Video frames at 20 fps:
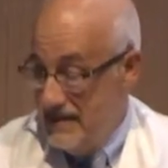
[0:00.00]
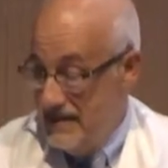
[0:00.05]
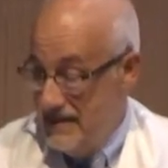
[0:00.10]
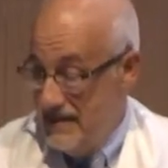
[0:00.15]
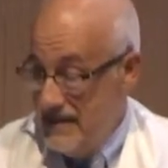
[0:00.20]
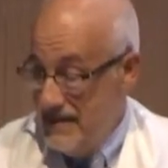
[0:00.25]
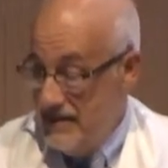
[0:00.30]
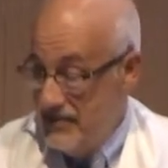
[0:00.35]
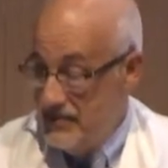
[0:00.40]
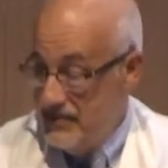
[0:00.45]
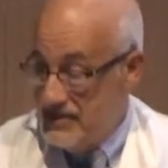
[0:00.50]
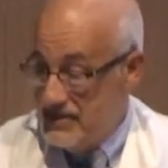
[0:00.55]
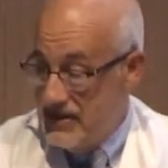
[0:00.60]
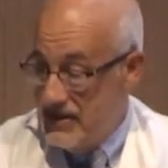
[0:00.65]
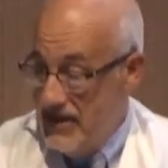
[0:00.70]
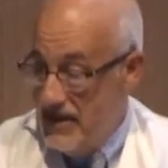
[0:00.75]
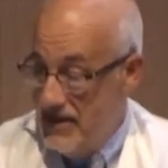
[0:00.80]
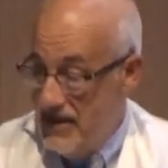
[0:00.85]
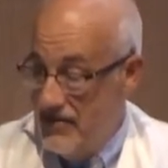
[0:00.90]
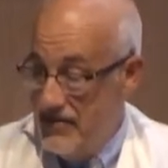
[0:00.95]
It was
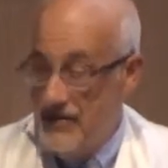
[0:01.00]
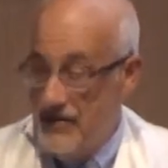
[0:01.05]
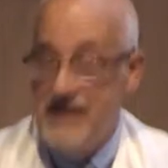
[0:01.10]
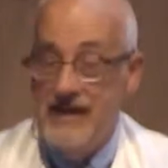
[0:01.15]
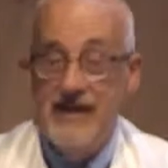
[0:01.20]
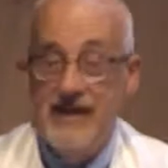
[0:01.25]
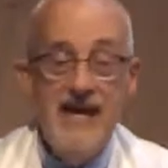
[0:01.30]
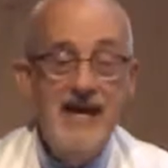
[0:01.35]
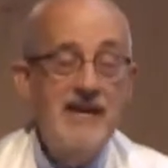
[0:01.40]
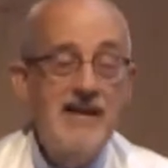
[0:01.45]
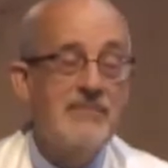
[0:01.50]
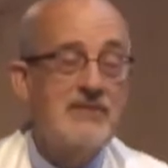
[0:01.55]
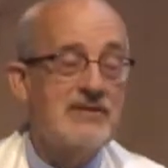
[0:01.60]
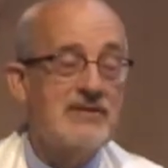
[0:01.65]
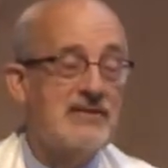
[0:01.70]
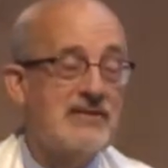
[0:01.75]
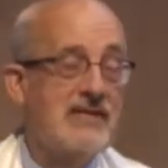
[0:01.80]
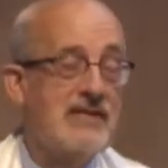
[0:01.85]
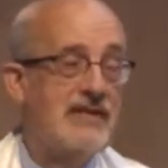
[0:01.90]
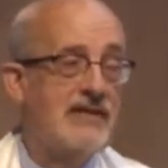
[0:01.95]
there that he came to
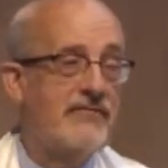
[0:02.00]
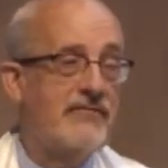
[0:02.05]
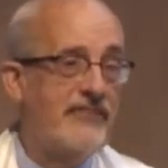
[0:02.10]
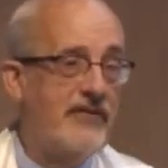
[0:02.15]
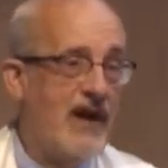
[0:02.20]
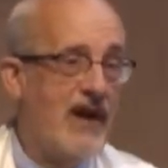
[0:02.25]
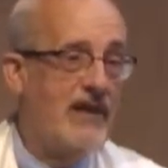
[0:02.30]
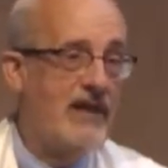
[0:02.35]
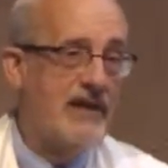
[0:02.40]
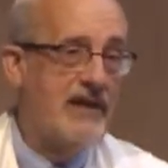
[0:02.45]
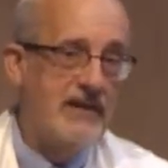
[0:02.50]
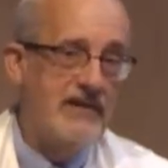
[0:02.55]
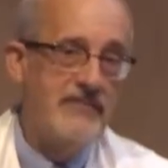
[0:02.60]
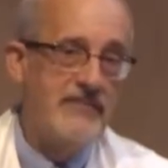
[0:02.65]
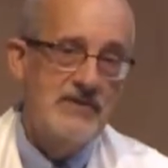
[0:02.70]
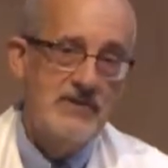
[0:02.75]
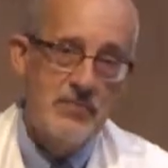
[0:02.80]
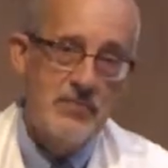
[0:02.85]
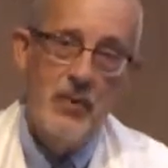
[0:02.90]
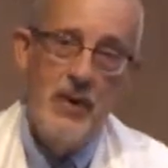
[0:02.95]
see the folly of
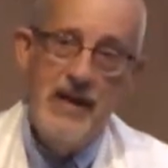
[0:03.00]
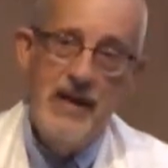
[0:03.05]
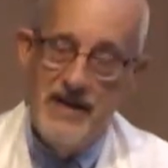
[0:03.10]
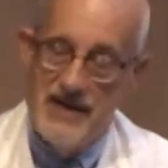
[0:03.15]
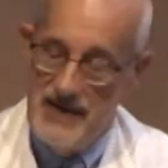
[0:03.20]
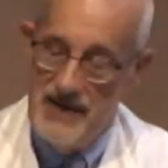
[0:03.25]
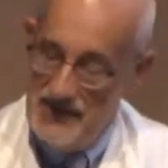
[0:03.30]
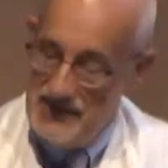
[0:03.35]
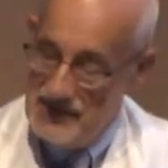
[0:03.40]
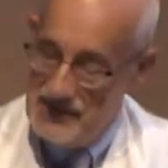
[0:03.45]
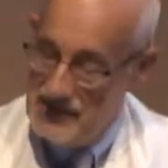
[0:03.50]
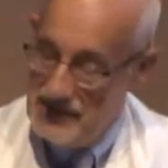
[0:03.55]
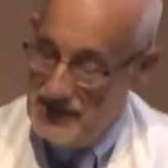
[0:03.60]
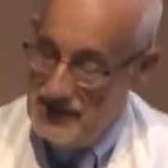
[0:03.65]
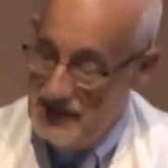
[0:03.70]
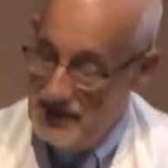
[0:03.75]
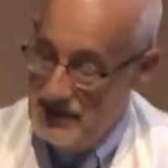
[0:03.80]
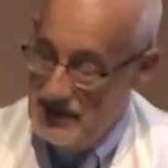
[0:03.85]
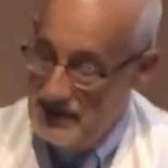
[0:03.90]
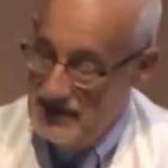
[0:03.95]
his ways
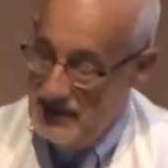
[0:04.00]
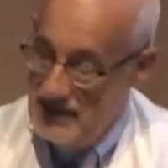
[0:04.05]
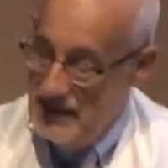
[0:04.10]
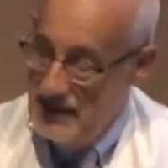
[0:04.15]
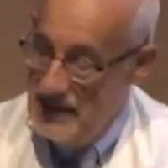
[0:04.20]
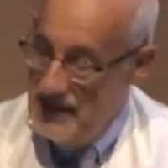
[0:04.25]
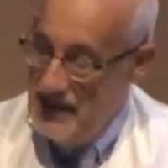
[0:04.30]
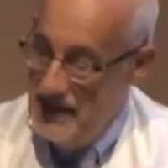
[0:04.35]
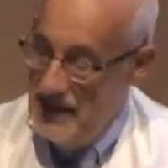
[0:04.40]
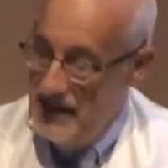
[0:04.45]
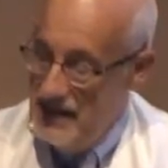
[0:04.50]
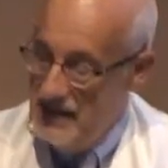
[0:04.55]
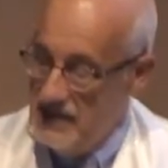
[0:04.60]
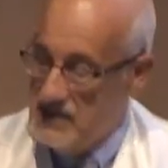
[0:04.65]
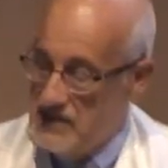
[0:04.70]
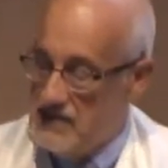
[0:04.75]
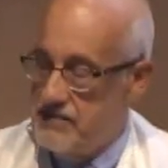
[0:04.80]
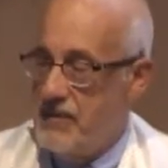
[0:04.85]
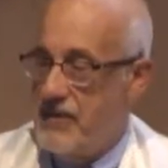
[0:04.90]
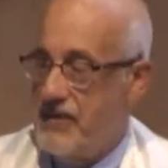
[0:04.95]
and
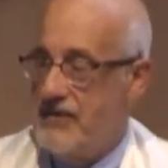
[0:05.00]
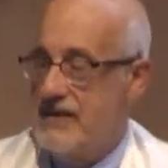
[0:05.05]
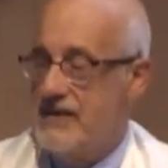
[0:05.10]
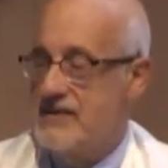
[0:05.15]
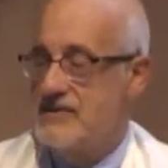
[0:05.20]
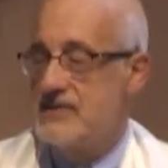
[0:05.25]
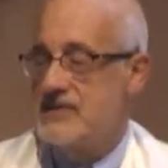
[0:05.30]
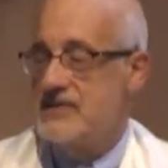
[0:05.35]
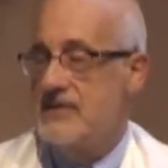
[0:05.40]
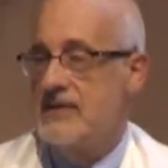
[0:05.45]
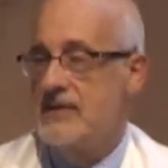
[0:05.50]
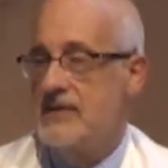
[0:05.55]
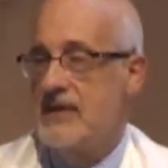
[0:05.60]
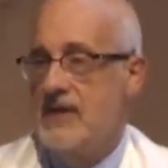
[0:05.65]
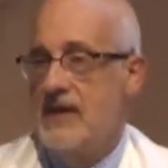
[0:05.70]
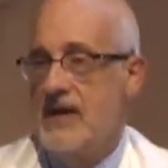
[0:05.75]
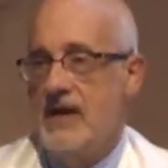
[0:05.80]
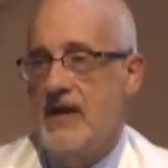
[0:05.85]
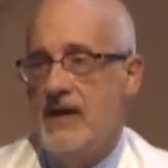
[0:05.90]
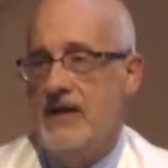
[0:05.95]
experienced
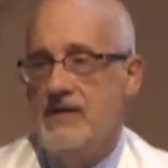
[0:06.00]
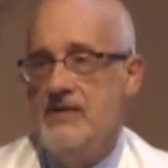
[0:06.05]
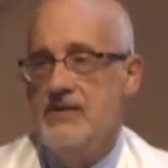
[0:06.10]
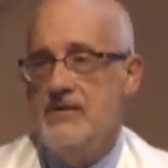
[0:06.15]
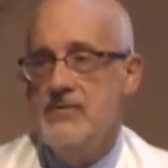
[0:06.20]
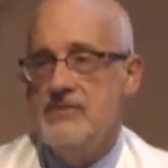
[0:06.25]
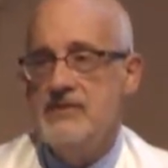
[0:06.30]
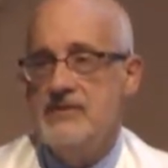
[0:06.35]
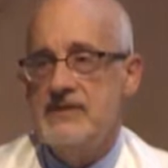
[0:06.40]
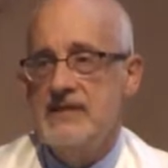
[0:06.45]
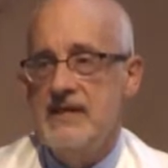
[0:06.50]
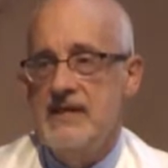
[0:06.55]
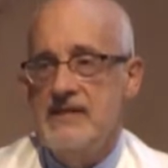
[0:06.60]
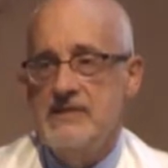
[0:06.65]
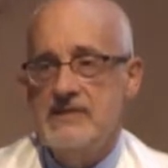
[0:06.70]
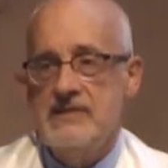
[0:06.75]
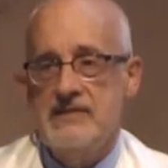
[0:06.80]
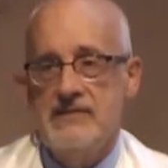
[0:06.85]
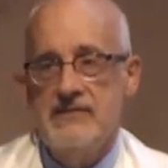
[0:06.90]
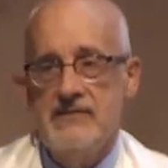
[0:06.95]
a new
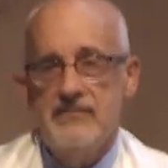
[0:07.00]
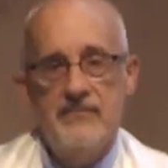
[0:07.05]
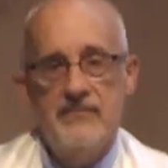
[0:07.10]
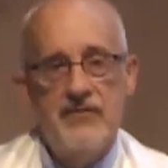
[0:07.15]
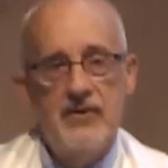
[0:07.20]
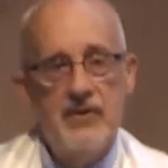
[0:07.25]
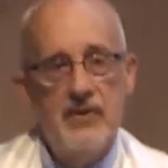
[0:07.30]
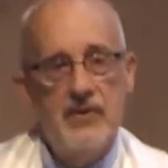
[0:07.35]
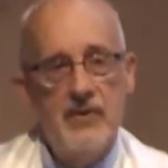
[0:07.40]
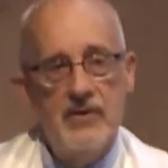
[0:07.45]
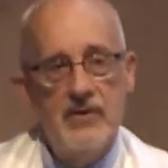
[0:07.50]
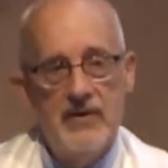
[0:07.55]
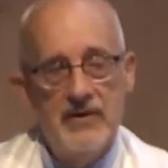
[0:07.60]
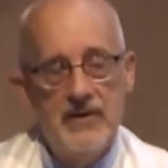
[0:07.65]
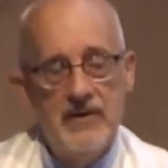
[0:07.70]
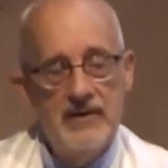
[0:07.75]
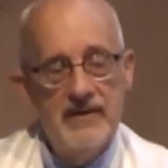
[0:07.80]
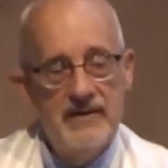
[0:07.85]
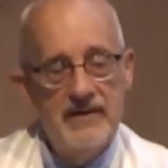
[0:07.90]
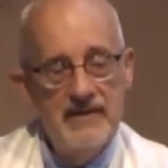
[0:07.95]
sense of
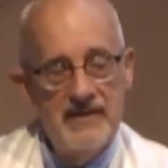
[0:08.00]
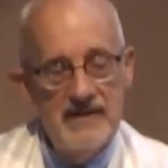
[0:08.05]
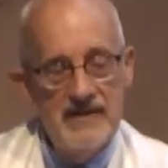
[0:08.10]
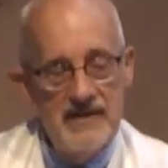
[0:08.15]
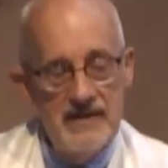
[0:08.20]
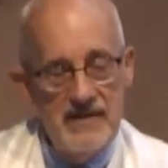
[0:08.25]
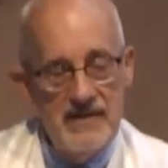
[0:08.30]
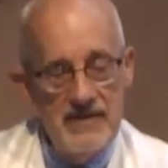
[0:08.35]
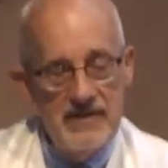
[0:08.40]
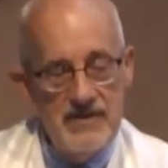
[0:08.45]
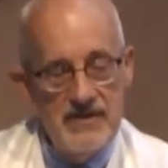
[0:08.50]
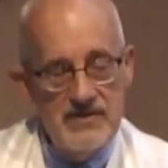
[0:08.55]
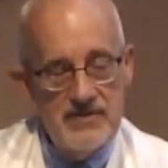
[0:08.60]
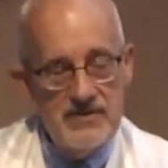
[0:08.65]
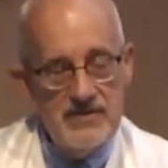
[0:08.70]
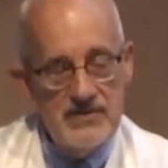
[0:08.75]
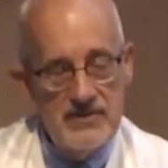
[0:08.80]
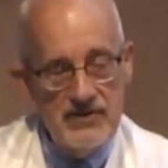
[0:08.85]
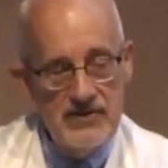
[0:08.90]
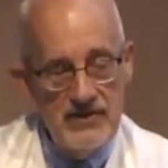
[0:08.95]
call to
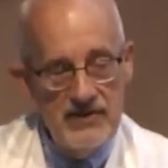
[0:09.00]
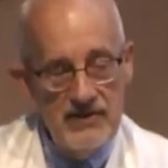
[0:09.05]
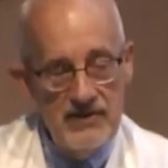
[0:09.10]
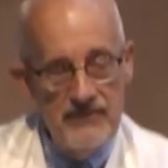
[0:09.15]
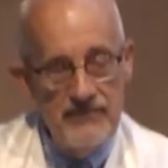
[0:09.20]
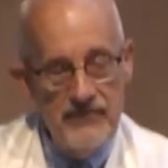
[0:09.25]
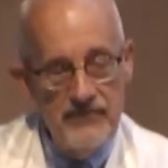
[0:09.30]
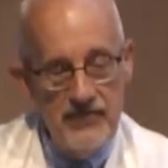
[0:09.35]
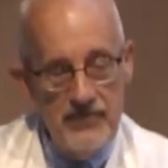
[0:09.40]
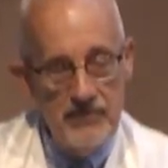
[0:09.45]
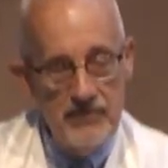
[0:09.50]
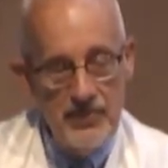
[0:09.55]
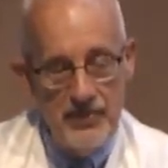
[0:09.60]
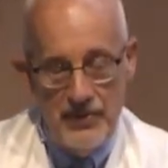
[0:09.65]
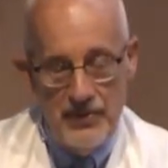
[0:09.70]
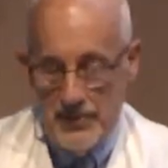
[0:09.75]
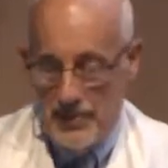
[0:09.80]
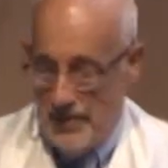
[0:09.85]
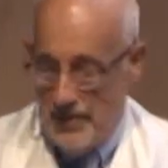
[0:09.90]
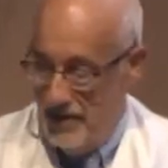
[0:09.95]
serve the poor,